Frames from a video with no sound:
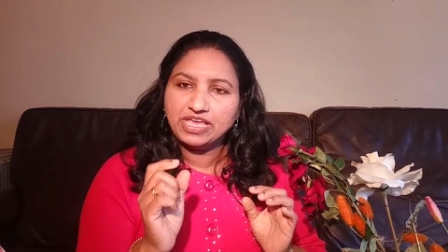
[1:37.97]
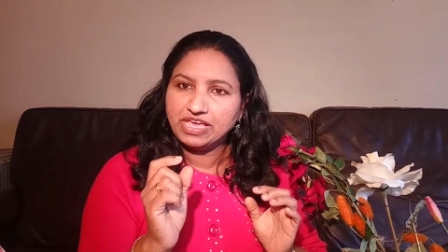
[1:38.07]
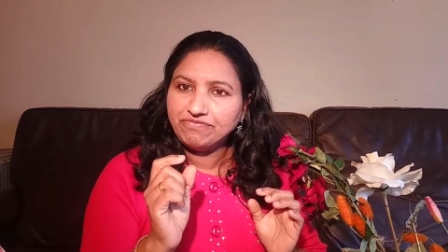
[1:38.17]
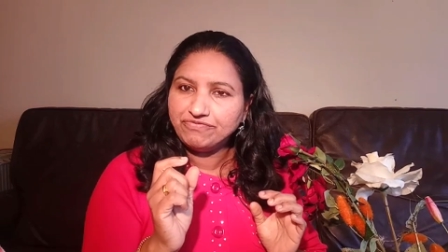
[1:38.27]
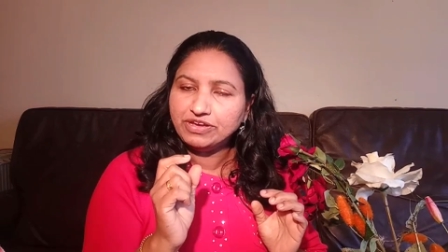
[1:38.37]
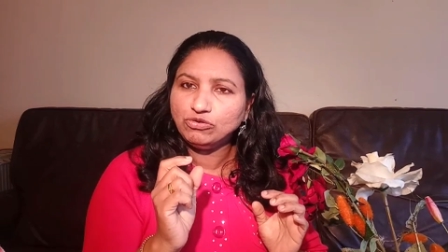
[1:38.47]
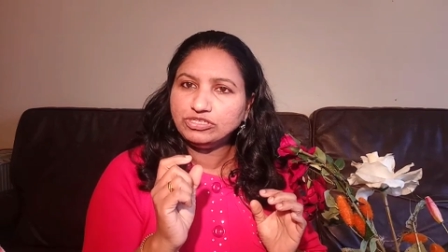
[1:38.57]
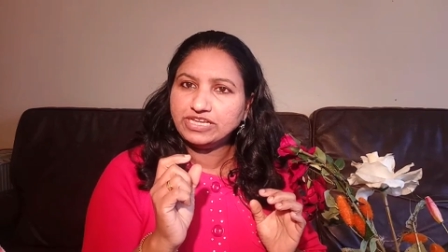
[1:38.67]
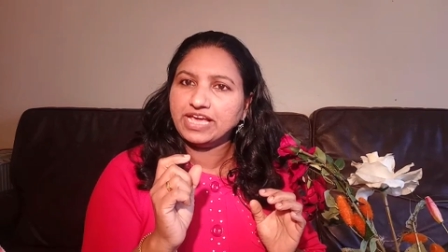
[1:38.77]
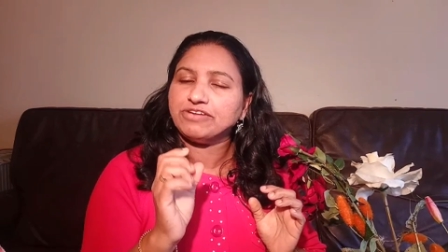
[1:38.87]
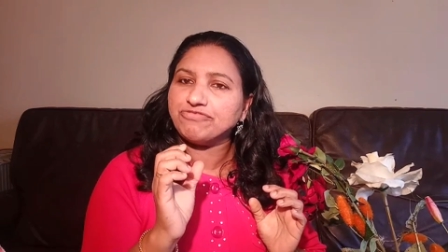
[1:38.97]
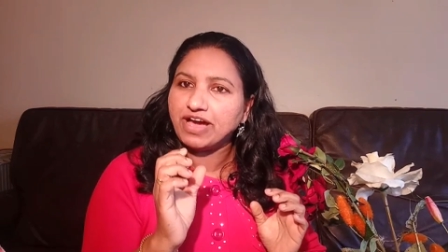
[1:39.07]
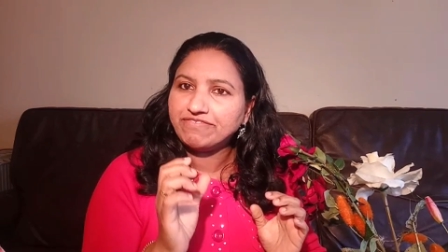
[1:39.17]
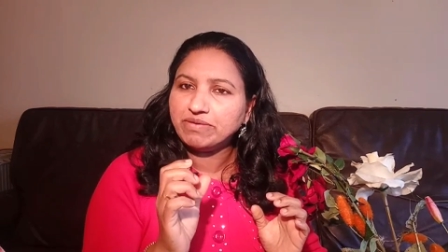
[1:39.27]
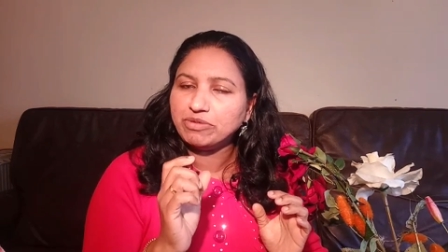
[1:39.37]
If we could take
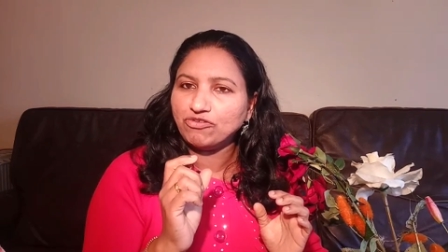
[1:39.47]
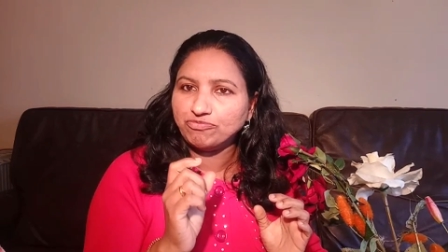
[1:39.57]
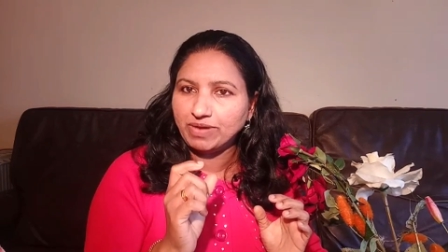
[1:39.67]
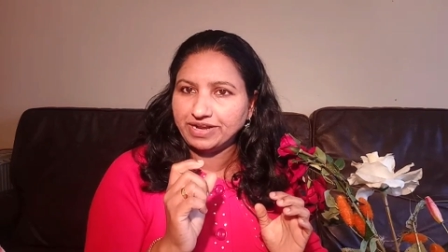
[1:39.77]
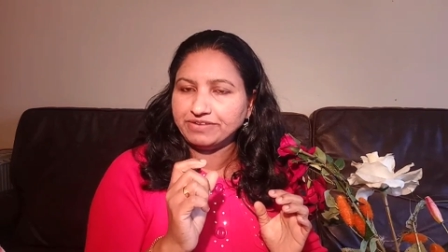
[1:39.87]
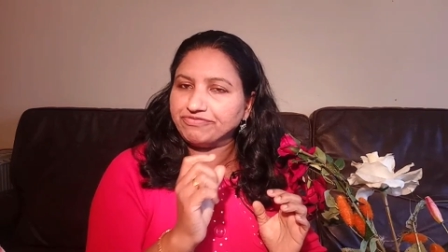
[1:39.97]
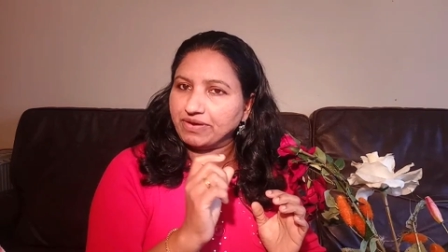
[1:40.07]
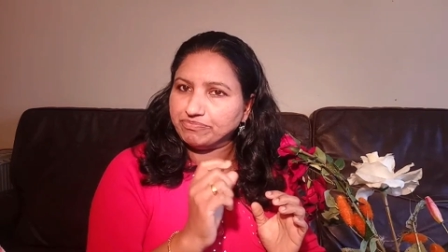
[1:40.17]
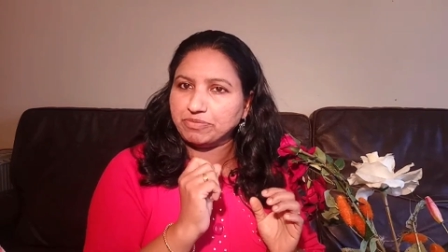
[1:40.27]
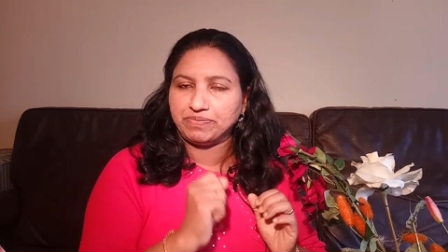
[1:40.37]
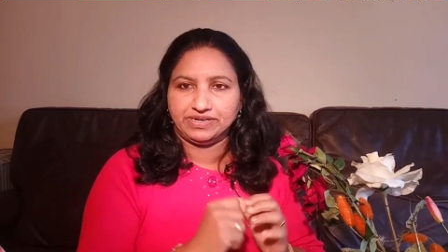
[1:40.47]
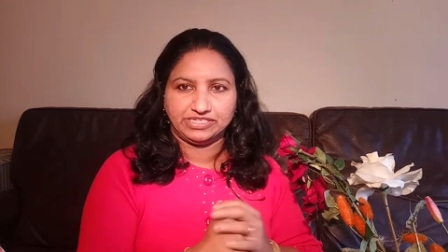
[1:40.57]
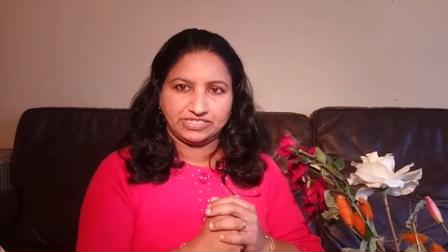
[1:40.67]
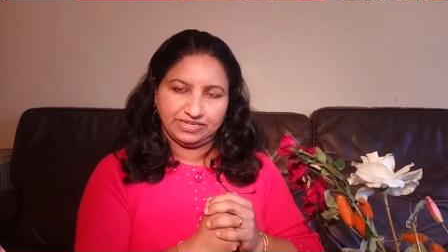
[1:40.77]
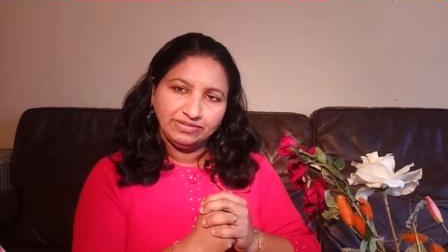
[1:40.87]
5 ml of blood from the
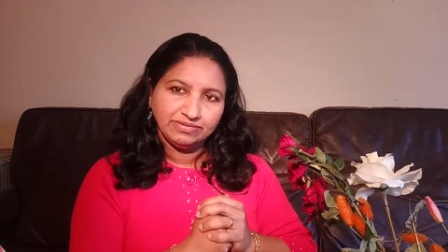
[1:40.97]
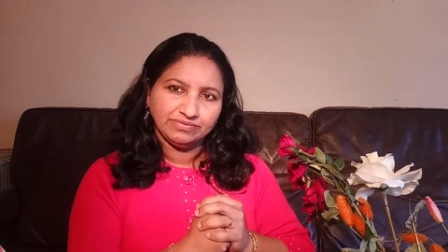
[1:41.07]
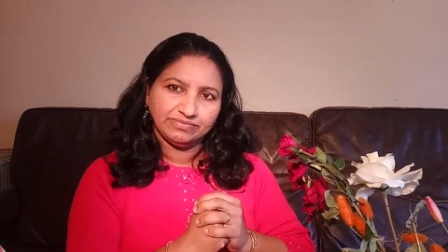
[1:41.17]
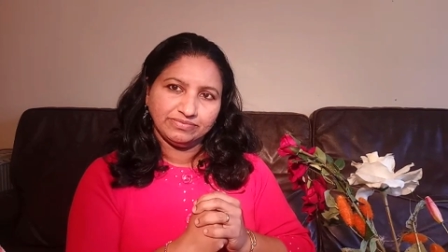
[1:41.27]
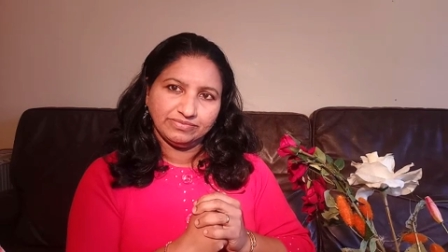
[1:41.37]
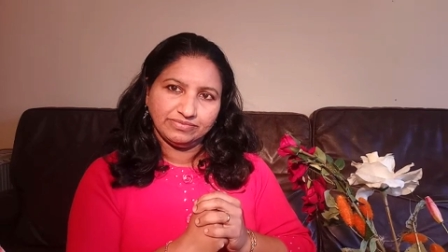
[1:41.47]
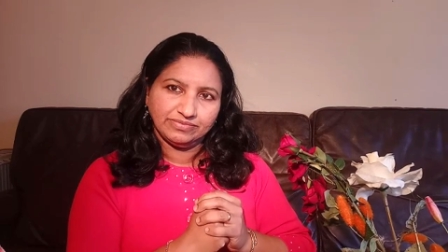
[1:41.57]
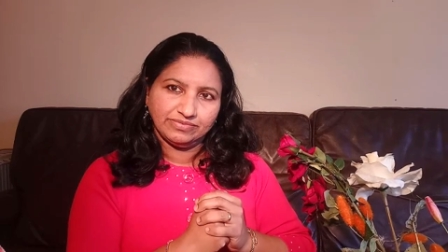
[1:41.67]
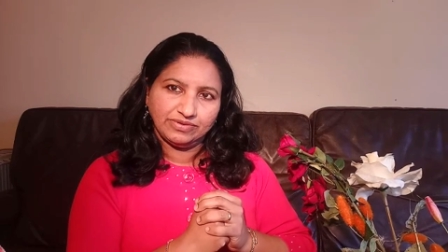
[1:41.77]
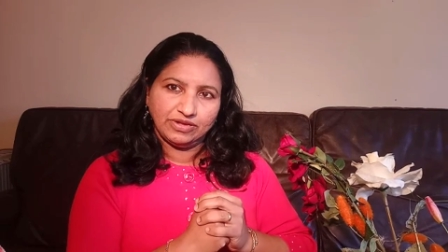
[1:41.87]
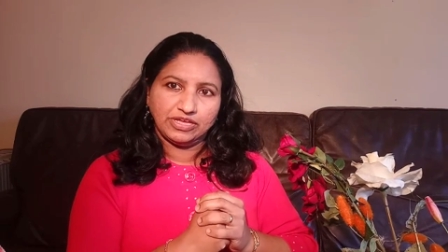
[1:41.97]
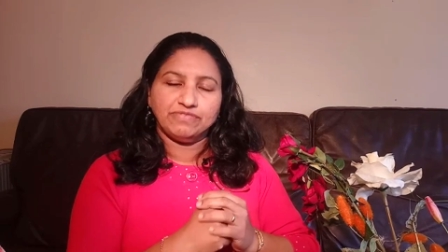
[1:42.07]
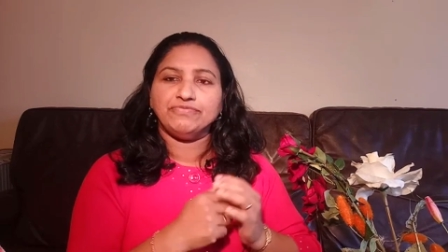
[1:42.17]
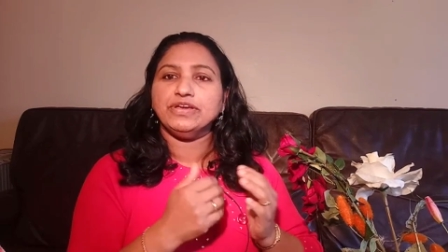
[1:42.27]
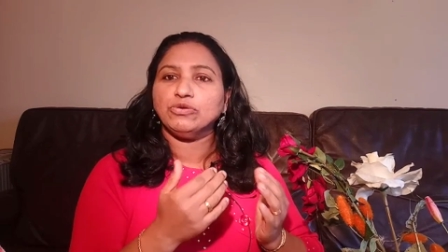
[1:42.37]
person,
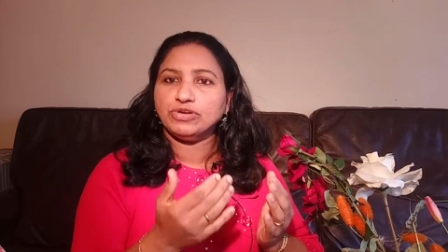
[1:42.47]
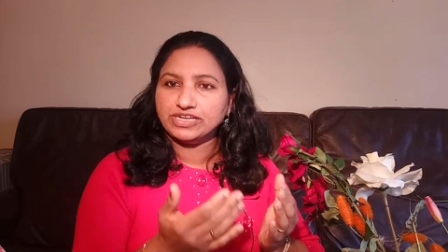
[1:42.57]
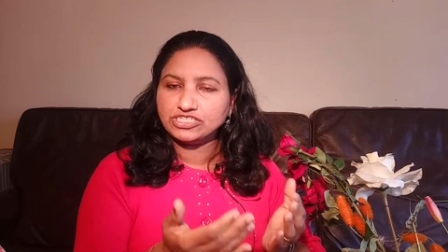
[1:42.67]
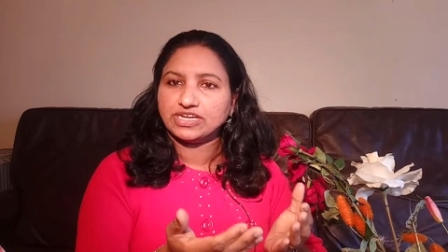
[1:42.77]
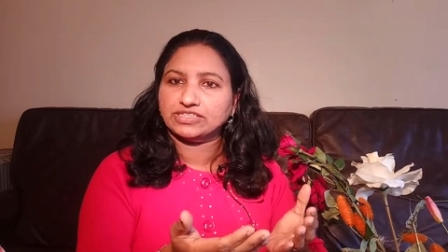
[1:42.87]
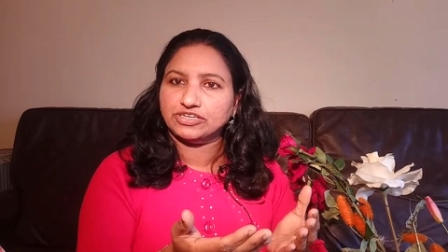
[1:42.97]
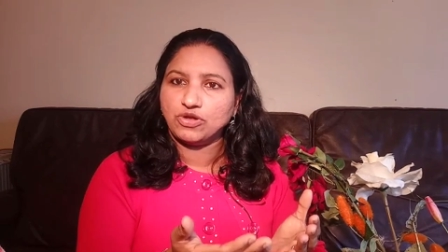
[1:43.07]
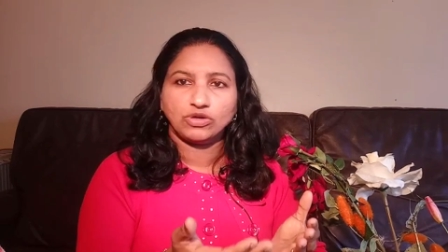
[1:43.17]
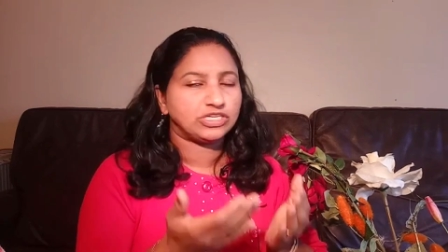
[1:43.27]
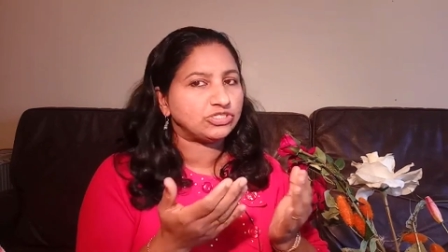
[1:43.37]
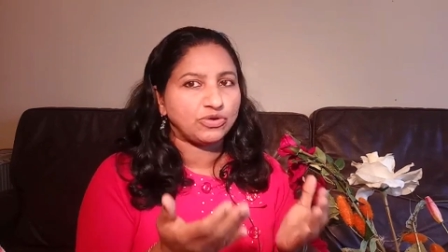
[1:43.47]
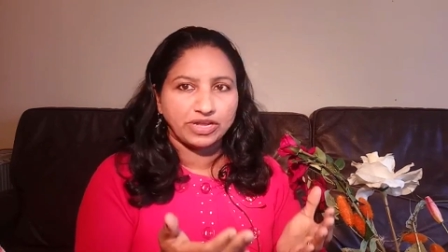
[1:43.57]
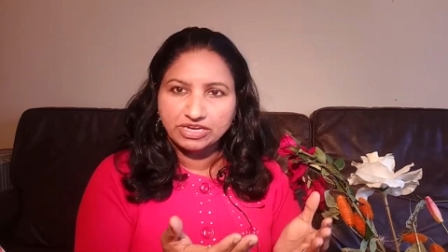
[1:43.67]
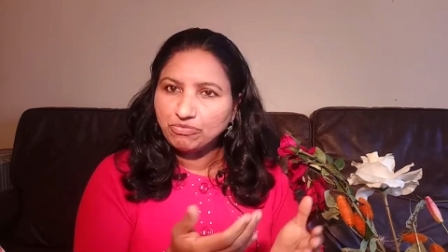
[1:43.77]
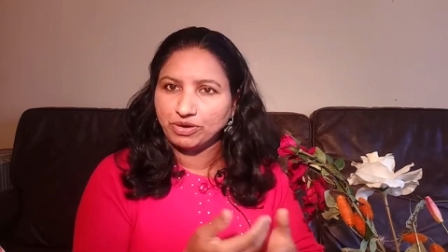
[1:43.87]
if we could instruct the doctors or
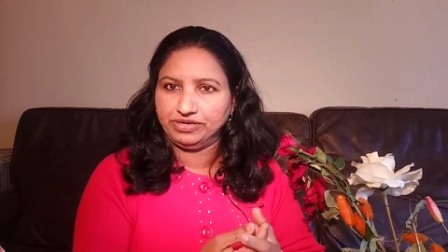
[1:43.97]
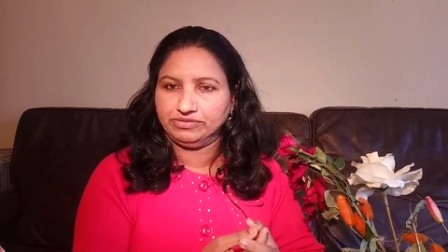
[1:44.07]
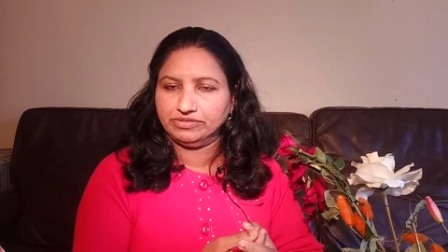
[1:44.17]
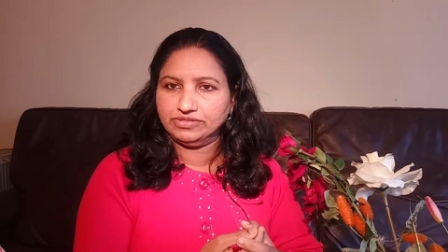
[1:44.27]
anyone